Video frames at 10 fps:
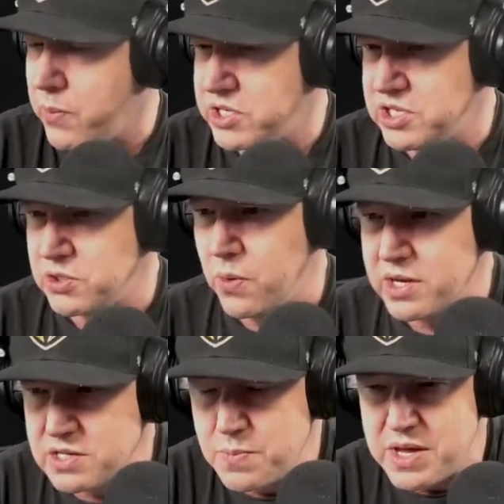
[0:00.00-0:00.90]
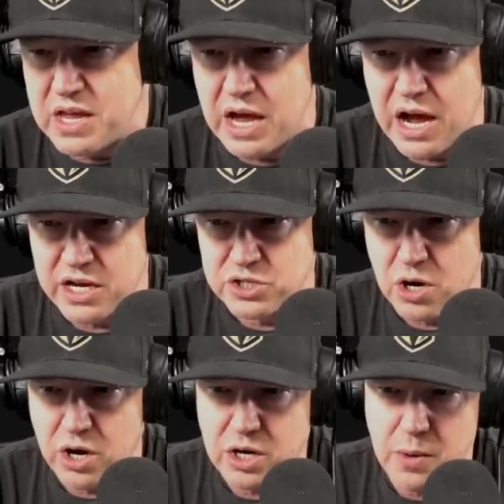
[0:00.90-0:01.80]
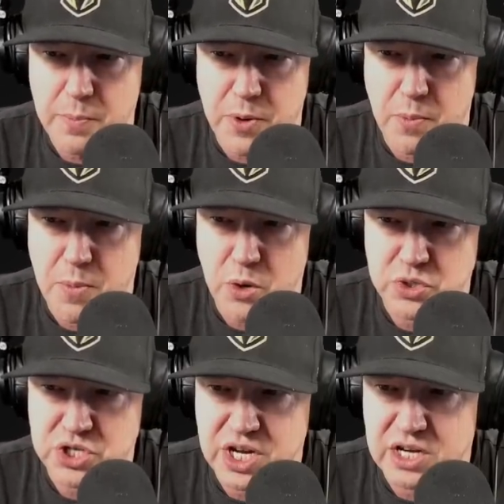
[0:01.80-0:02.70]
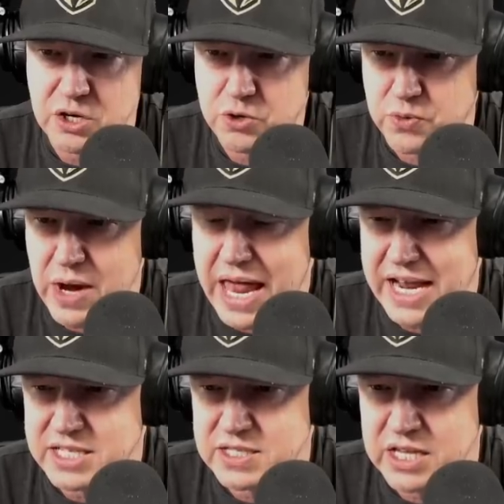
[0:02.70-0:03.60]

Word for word: which is going to be a dark promotion credits.